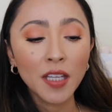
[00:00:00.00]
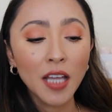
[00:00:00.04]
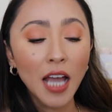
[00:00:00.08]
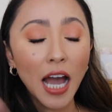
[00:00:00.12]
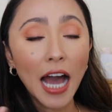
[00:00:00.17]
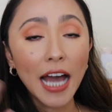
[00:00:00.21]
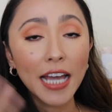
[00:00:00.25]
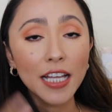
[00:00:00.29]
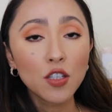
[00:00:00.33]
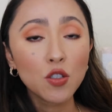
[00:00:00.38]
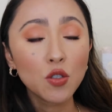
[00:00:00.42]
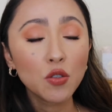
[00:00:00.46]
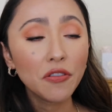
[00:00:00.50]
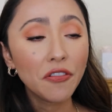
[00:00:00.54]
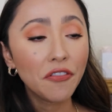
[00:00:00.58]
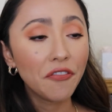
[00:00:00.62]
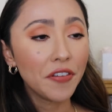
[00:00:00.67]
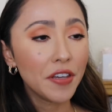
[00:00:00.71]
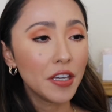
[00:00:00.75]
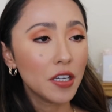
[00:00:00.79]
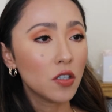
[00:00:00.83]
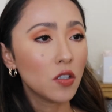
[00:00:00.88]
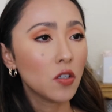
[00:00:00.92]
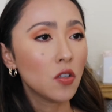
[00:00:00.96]
I do
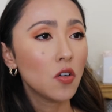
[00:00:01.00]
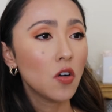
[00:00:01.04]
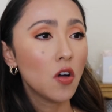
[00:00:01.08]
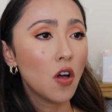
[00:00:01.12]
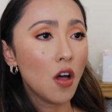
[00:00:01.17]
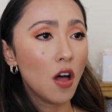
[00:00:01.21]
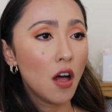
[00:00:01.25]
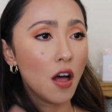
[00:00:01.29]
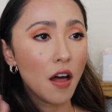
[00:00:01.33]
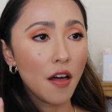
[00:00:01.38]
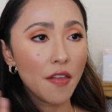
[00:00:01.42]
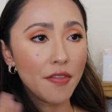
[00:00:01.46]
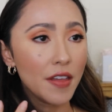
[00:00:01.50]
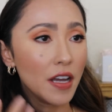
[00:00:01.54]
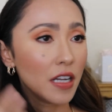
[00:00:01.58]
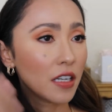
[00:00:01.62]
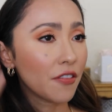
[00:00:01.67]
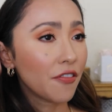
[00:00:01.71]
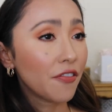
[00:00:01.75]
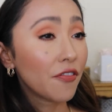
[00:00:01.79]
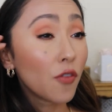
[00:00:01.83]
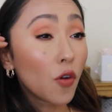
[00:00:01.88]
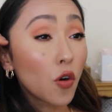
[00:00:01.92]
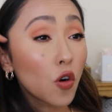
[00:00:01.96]
feel that
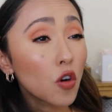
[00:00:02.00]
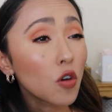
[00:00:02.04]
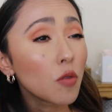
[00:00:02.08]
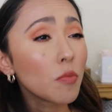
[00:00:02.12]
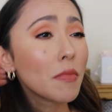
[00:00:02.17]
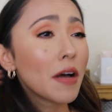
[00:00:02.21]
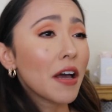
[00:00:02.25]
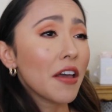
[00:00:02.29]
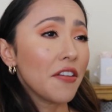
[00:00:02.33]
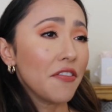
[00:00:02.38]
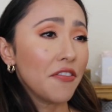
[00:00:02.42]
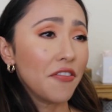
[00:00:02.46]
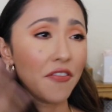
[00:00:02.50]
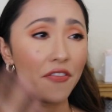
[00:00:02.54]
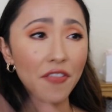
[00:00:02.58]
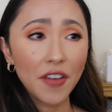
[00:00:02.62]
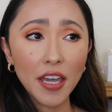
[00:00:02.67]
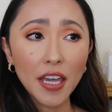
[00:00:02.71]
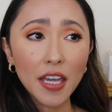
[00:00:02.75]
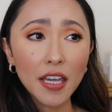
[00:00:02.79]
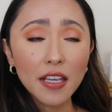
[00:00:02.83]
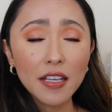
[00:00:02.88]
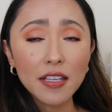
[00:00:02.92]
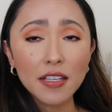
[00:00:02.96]
for my
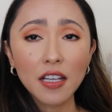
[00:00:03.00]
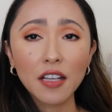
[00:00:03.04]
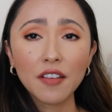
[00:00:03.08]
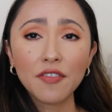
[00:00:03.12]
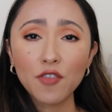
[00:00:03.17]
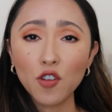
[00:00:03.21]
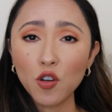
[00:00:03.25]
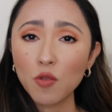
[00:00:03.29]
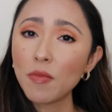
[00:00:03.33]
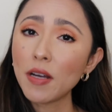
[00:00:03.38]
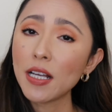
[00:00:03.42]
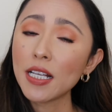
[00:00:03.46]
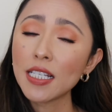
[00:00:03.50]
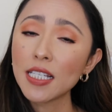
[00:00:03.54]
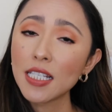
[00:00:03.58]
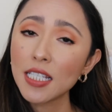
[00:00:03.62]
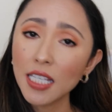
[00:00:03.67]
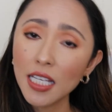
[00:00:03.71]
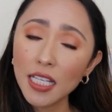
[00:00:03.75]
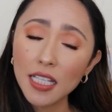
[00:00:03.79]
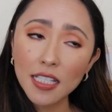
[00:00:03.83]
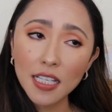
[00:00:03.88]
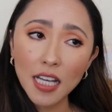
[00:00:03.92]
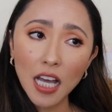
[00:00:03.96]
face, like for my
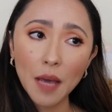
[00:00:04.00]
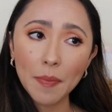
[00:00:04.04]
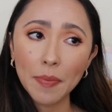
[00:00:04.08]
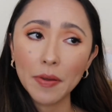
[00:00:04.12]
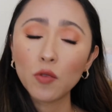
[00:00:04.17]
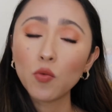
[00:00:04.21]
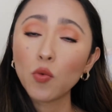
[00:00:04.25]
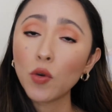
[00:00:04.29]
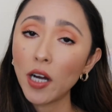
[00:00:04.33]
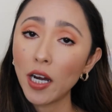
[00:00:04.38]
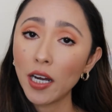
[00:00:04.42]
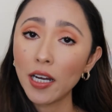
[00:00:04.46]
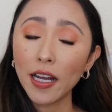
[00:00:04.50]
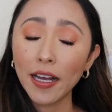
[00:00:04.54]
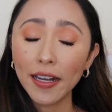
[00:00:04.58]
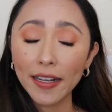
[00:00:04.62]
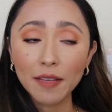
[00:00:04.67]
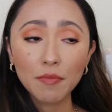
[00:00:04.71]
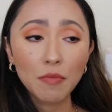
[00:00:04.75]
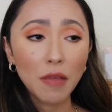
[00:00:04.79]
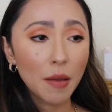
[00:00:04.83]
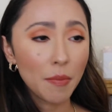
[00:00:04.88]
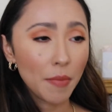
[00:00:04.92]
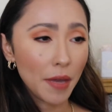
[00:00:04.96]
skin type and what I like
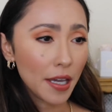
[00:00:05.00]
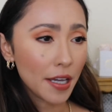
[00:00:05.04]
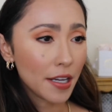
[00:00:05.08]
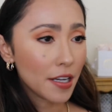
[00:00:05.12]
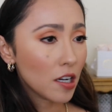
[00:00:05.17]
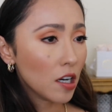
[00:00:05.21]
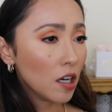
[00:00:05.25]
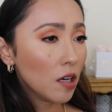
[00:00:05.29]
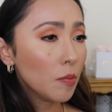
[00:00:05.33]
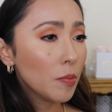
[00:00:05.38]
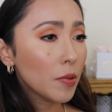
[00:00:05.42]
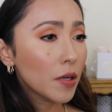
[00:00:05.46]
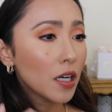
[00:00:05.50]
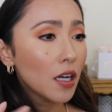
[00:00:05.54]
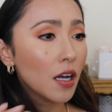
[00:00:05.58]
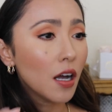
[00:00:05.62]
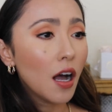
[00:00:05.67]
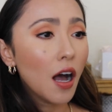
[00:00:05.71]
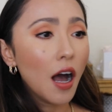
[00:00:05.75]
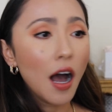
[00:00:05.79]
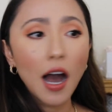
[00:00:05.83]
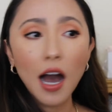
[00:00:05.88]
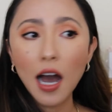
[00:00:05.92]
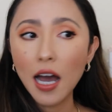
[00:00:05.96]
in my makeup,
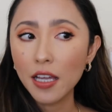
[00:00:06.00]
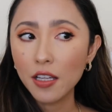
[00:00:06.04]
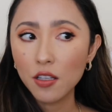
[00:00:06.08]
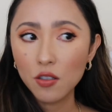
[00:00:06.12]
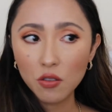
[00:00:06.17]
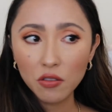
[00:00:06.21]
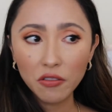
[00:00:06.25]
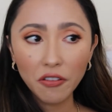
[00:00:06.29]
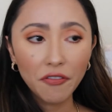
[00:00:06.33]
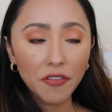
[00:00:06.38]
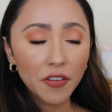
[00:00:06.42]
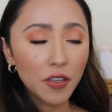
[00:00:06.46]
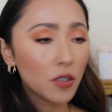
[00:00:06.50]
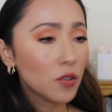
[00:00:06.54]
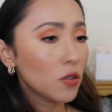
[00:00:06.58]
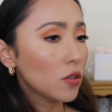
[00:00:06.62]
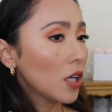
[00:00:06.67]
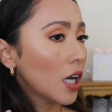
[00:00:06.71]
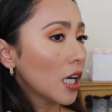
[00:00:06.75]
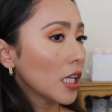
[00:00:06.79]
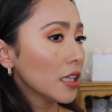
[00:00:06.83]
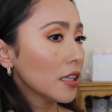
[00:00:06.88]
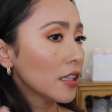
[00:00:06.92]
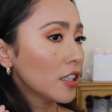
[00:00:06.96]
I do feel
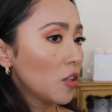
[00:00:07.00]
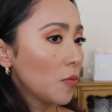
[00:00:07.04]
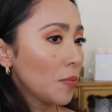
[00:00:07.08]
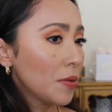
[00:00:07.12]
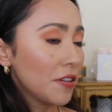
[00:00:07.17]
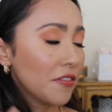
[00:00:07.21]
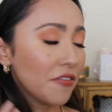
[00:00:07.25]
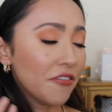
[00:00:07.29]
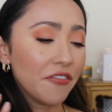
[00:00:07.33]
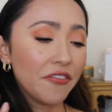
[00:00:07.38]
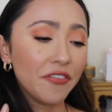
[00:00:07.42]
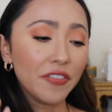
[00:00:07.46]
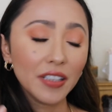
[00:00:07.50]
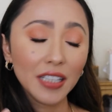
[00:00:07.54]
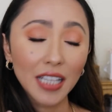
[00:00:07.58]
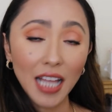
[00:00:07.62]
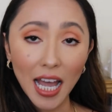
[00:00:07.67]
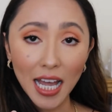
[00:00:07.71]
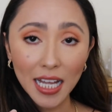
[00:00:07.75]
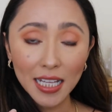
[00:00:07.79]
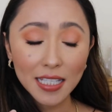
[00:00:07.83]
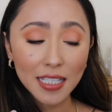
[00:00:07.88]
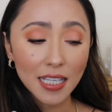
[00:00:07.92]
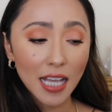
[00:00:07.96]
a little bit
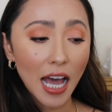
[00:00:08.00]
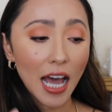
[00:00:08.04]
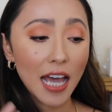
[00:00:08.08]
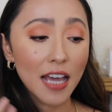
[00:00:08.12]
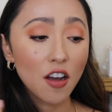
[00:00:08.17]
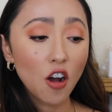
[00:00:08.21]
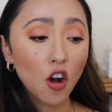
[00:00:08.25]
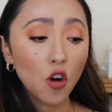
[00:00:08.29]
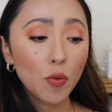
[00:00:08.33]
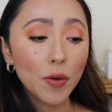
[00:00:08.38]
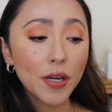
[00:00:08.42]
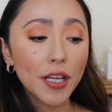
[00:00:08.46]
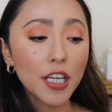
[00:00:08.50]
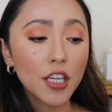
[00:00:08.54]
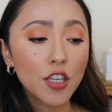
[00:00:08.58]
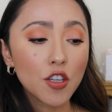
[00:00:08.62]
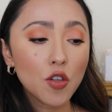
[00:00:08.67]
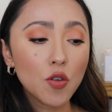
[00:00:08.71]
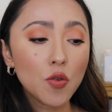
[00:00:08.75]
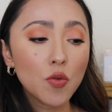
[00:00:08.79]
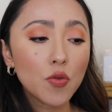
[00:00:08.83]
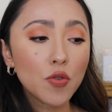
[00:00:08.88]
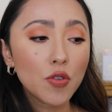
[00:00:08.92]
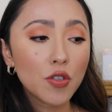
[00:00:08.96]
flat. I already
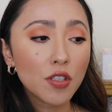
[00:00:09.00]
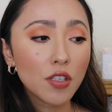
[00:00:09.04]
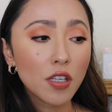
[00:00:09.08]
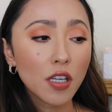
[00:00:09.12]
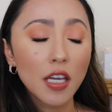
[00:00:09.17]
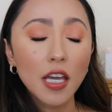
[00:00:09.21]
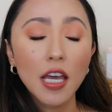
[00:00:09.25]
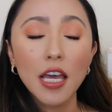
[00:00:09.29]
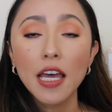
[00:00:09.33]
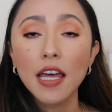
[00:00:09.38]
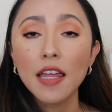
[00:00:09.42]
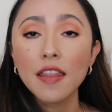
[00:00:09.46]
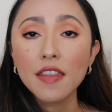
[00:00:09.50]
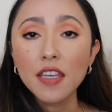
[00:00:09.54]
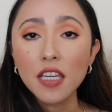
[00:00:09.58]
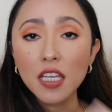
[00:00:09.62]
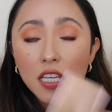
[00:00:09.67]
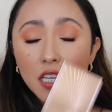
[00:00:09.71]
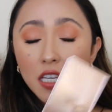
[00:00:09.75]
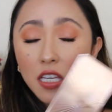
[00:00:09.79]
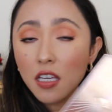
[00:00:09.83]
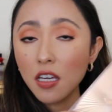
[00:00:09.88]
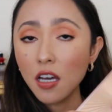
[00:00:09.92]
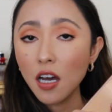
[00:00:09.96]
used
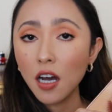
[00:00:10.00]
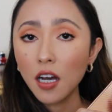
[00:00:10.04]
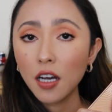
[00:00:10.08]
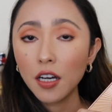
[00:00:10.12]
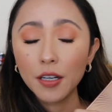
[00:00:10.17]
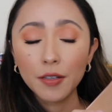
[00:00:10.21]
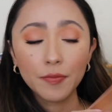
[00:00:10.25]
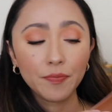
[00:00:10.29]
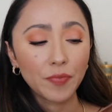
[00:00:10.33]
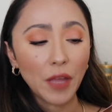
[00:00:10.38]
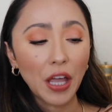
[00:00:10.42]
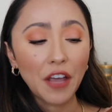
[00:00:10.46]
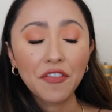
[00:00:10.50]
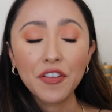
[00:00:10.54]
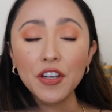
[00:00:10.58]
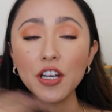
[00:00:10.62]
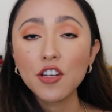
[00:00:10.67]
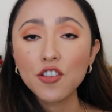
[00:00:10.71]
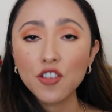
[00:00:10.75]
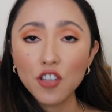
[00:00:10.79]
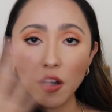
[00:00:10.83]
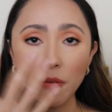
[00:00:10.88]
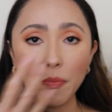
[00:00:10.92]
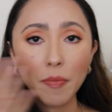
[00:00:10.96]
the, I
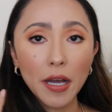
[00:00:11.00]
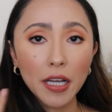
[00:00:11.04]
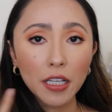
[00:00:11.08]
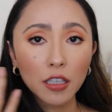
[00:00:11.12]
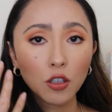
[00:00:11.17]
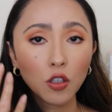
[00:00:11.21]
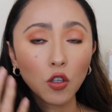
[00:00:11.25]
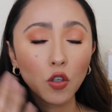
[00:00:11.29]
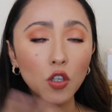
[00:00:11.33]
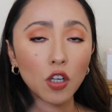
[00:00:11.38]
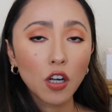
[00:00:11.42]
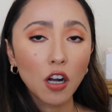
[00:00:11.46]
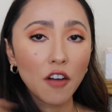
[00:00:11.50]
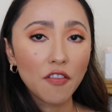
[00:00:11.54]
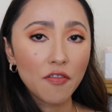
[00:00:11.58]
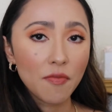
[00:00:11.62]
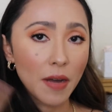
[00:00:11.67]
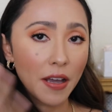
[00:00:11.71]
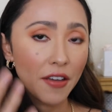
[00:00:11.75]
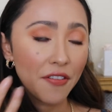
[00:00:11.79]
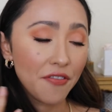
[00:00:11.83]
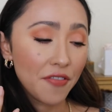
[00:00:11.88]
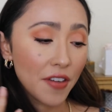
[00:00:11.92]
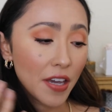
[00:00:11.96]
finished up my look of
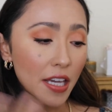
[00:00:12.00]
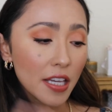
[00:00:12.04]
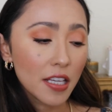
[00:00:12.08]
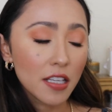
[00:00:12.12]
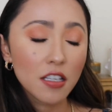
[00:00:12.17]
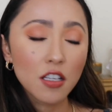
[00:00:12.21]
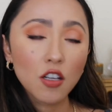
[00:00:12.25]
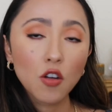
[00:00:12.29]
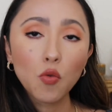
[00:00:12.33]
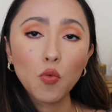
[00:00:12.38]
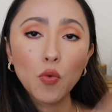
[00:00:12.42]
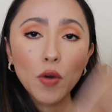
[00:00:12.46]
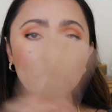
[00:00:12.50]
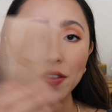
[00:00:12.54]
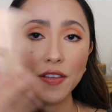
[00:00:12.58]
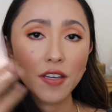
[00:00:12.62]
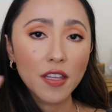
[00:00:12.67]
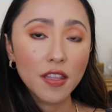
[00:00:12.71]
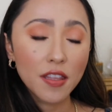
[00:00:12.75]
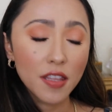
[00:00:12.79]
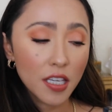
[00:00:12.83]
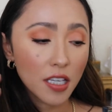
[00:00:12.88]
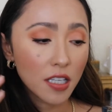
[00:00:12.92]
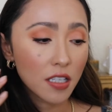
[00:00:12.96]
my face with
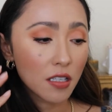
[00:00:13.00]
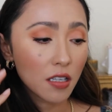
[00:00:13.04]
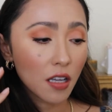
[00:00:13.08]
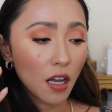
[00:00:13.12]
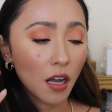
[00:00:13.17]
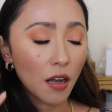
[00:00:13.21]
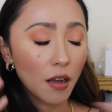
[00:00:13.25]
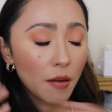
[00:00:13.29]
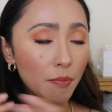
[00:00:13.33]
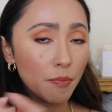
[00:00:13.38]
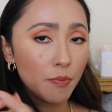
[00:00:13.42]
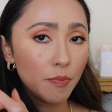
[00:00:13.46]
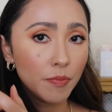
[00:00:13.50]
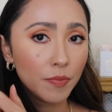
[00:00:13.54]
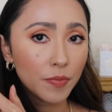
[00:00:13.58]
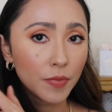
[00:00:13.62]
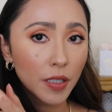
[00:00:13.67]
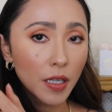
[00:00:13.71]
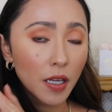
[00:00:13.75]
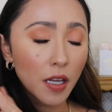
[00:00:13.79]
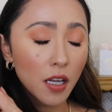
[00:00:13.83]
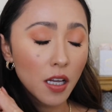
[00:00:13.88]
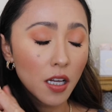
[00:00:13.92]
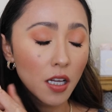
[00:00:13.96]
this, I
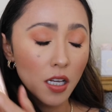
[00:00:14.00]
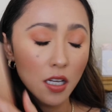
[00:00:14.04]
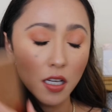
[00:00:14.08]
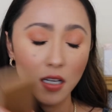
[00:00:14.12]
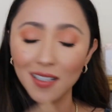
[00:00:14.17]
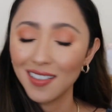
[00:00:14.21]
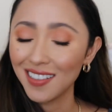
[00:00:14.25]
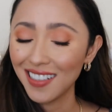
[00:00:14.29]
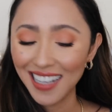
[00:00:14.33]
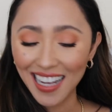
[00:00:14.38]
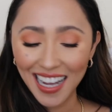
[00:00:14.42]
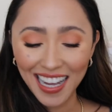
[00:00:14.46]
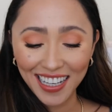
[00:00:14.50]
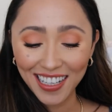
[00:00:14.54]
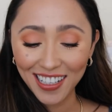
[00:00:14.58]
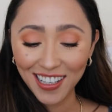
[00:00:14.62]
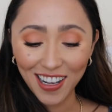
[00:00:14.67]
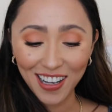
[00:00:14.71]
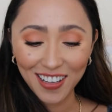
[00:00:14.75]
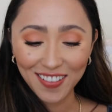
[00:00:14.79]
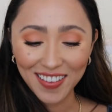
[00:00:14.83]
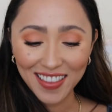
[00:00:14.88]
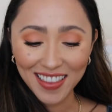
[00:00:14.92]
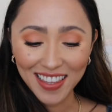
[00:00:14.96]

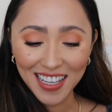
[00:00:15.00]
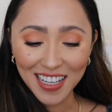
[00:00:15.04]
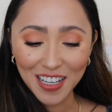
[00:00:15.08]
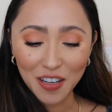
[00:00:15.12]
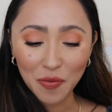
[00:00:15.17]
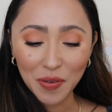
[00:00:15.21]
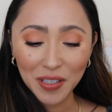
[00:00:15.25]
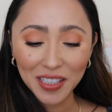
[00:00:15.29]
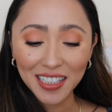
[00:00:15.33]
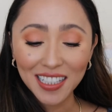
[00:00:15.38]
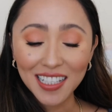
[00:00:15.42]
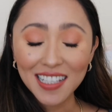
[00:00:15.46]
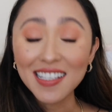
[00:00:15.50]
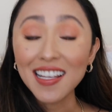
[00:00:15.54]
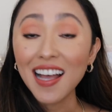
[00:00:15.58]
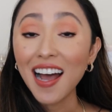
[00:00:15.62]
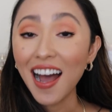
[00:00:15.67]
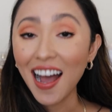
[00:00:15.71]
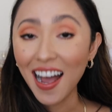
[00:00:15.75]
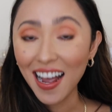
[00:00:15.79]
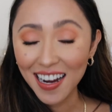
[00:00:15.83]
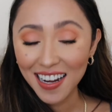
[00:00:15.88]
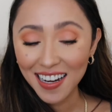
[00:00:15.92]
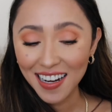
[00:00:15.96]
cannot even think, with this
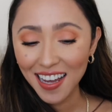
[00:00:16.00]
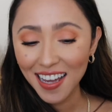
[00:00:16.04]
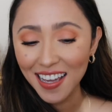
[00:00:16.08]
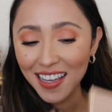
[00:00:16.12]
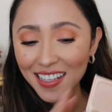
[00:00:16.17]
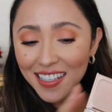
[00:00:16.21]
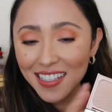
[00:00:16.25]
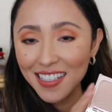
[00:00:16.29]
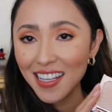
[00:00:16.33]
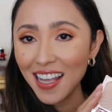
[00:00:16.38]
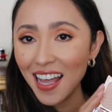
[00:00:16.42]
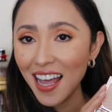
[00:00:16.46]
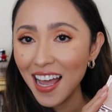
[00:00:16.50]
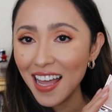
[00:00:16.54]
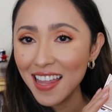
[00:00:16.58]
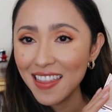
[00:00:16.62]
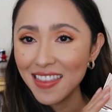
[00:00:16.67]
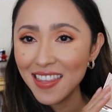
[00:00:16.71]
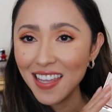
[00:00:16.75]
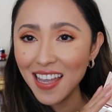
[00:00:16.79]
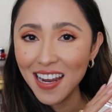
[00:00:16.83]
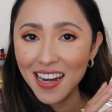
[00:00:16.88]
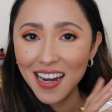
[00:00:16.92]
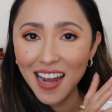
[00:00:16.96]
highlight. And
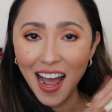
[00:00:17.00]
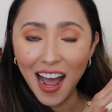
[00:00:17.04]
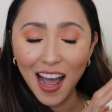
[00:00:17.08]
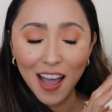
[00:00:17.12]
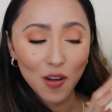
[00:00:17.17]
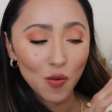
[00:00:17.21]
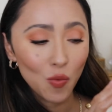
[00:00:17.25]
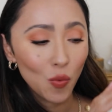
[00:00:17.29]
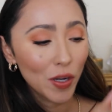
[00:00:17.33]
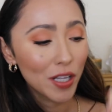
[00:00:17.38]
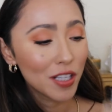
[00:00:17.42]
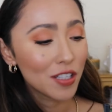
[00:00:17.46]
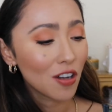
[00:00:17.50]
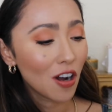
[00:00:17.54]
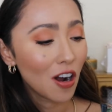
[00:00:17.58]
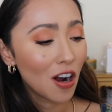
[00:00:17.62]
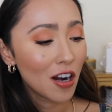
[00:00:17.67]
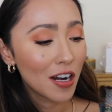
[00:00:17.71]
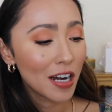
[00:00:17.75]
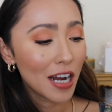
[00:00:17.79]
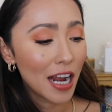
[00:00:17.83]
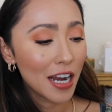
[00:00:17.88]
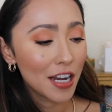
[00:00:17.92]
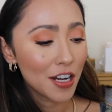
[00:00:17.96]
then I went
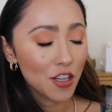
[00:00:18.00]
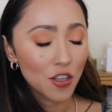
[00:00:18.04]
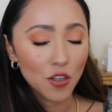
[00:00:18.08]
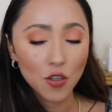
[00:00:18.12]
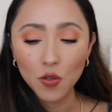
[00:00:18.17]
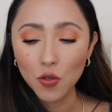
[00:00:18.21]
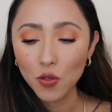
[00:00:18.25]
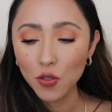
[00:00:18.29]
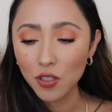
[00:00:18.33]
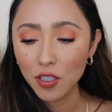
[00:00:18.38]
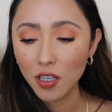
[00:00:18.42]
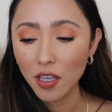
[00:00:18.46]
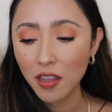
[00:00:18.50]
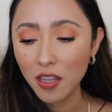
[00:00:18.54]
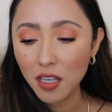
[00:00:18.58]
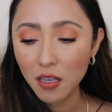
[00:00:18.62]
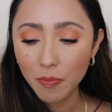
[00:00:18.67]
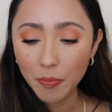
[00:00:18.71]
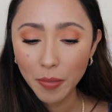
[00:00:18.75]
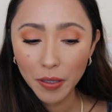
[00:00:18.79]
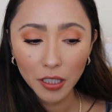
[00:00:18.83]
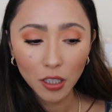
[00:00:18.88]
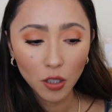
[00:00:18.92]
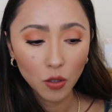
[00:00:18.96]
on and used the
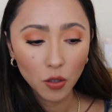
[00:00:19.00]
Pillow